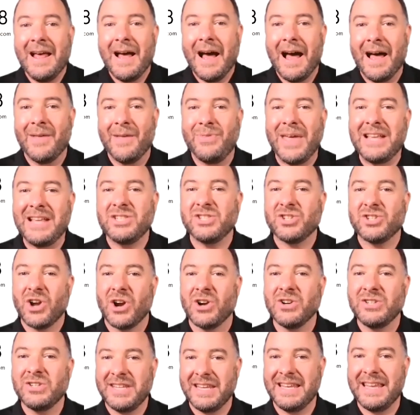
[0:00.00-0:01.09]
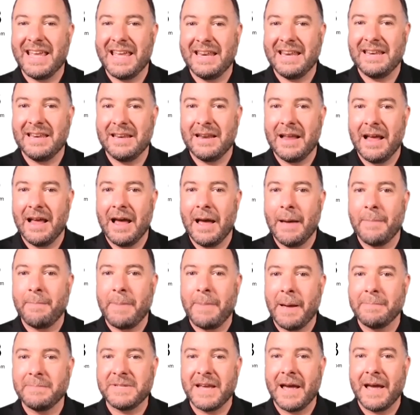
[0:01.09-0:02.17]
Uh, they start to get uh,
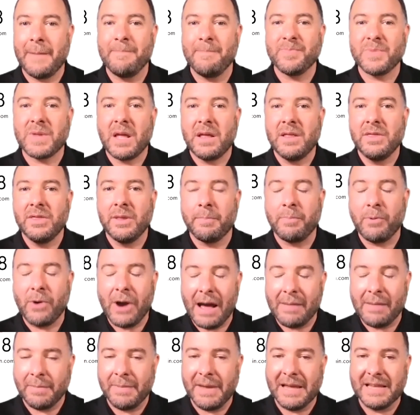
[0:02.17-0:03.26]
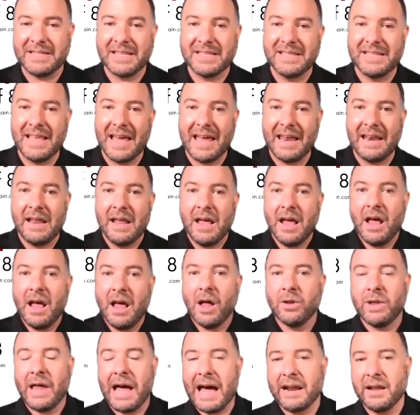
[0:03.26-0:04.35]
pumped up the problem is is that
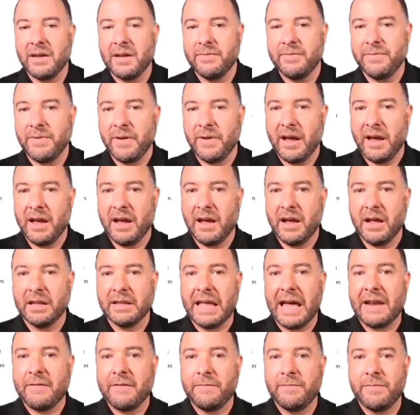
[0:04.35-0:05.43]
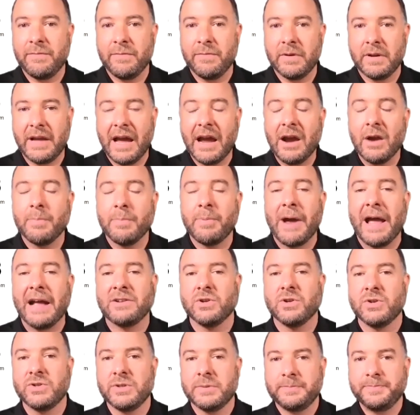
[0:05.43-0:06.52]
a lot of uh, a lot of
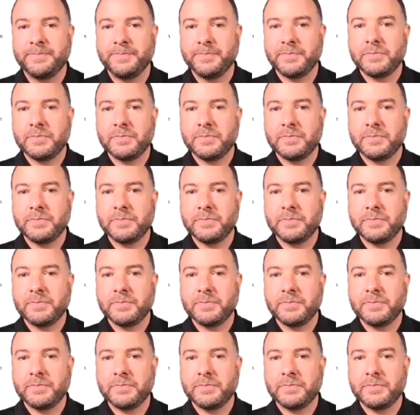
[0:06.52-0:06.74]
chiropractors